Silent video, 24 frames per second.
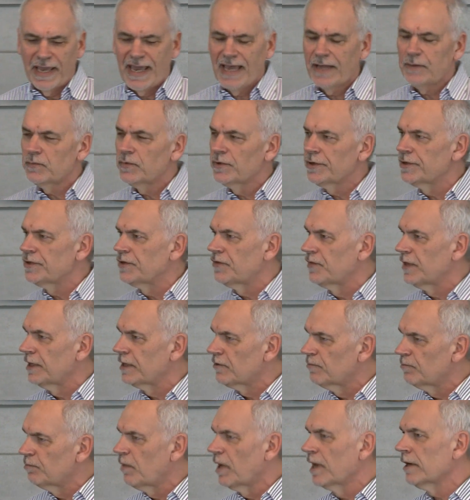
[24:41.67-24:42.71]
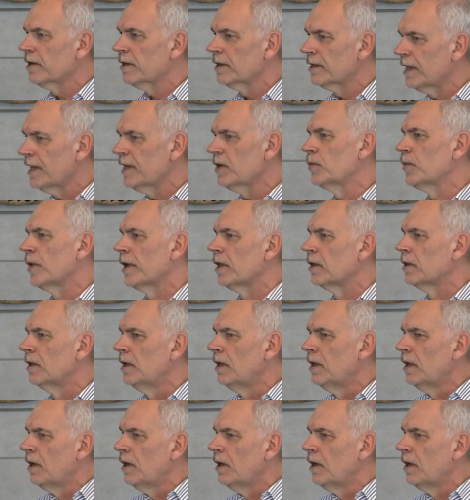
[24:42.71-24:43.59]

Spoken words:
Atwood, you think of Mark Kingwell.